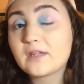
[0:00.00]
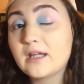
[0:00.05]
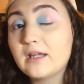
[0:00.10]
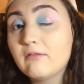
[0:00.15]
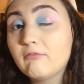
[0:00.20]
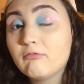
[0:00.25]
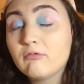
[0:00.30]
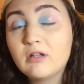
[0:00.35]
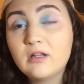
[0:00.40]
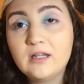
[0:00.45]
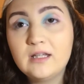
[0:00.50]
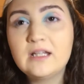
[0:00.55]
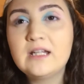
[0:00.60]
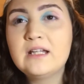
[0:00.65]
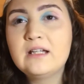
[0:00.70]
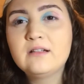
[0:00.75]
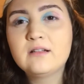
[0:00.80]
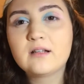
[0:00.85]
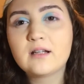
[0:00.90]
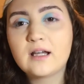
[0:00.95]
it really
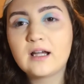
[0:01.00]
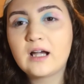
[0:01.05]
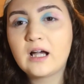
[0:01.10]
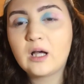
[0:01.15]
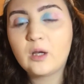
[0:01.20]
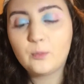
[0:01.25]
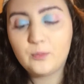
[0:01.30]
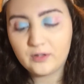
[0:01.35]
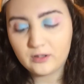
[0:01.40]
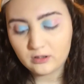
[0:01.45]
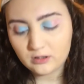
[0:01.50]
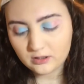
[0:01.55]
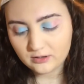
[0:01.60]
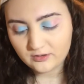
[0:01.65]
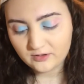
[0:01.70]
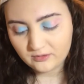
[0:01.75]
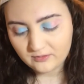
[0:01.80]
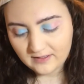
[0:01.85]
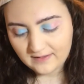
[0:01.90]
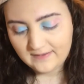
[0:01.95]
didn't help at all.
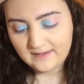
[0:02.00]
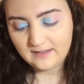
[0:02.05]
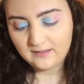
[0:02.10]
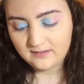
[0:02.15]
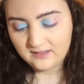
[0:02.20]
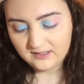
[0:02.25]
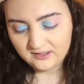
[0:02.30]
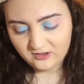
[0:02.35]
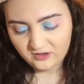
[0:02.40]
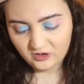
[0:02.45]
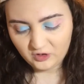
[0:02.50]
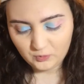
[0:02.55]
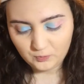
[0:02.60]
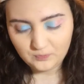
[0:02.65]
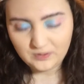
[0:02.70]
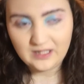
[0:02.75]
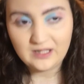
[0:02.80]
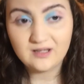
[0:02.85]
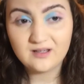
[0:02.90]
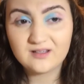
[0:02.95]
So I think these two
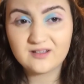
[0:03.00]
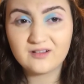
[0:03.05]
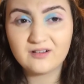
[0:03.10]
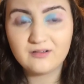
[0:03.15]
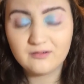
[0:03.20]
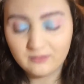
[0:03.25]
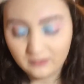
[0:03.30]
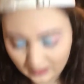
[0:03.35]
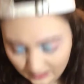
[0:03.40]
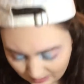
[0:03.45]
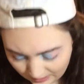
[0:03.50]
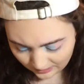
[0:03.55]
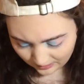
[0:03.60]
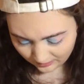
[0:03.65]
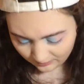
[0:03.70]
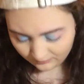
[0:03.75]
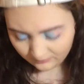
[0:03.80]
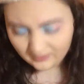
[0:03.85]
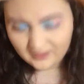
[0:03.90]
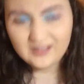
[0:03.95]
pinks are
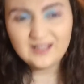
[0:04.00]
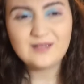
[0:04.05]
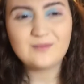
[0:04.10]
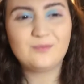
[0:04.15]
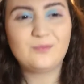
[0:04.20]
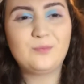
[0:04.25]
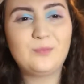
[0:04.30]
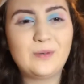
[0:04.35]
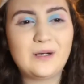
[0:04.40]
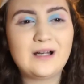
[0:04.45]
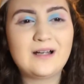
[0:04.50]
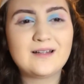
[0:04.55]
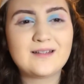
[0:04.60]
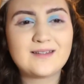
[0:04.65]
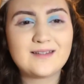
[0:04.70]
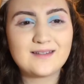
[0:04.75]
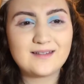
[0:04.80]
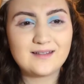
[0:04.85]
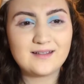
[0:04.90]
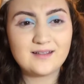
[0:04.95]
really a
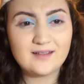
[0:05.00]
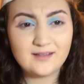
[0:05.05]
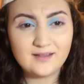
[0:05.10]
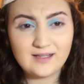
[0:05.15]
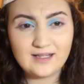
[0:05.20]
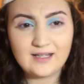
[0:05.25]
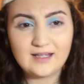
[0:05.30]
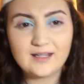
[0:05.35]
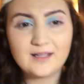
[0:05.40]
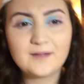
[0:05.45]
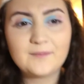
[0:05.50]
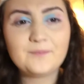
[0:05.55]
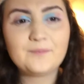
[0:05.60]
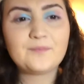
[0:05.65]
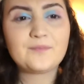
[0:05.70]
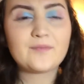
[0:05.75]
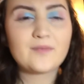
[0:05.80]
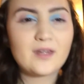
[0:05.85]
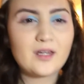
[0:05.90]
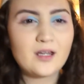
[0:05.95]
bust. Like,
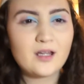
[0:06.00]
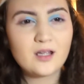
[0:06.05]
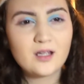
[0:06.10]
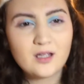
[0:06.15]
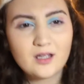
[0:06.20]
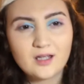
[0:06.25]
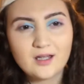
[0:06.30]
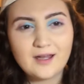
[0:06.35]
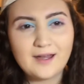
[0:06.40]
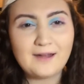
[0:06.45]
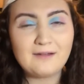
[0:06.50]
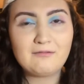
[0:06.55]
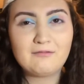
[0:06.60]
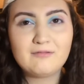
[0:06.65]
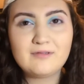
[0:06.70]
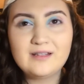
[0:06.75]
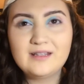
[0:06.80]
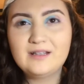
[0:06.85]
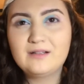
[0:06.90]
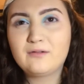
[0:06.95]
I
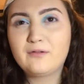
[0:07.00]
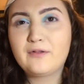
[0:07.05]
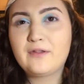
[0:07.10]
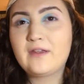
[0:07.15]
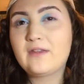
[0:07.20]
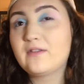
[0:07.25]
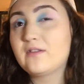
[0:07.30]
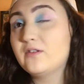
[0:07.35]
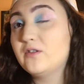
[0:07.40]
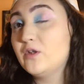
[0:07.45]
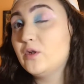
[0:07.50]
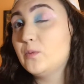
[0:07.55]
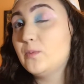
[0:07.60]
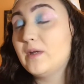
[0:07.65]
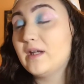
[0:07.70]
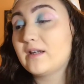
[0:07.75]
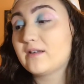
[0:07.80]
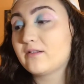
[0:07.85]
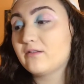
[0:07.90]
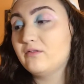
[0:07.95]
really don't think the two
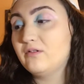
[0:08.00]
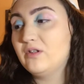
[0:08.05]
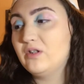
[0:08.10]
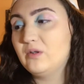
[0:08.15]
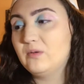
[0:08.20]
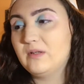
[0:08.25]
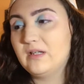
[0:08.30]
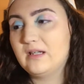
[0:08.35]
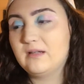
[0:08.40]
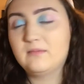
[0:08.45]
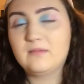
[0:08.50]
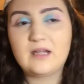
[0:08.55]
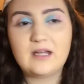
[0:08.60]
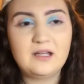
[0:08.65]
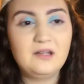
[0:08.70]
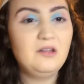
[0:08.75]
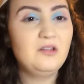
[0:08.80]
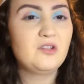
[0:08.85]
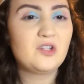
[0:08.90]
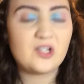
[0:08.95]
pinks are doing
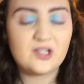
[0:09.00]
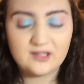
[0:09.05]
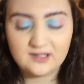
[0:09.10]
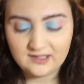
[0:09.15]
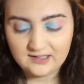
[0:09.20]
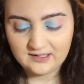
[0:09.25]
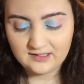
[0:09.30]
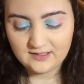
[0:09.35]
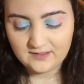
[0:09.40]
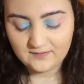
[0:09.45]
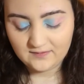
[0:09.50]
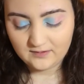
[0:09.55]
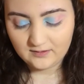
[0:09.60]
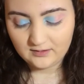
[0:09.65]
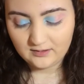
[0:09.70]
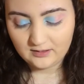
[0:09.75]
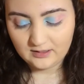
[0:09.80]
any justice,